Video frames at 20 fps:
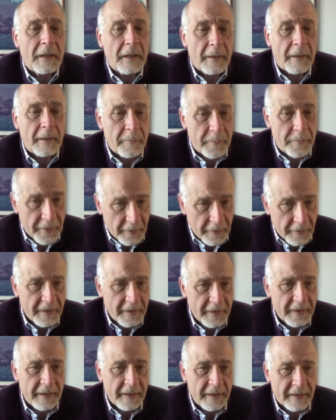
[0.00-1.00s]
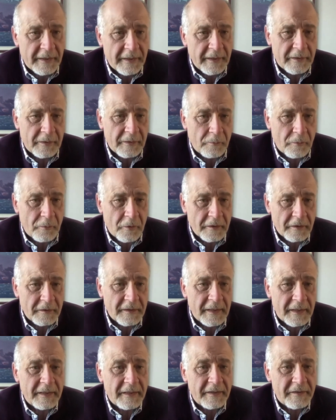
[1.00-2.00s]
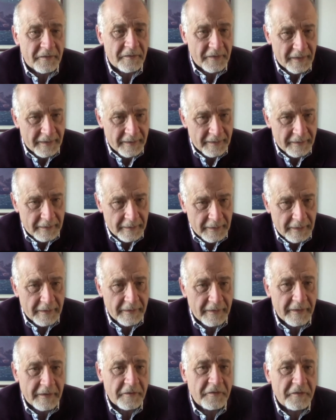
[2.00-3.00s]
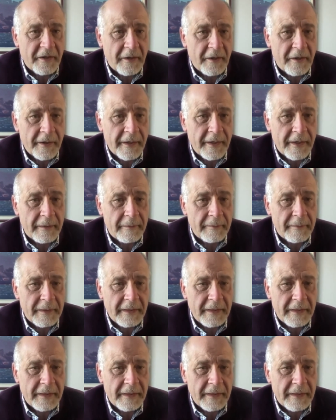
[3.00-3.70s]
ability to get the work done, it's in this area.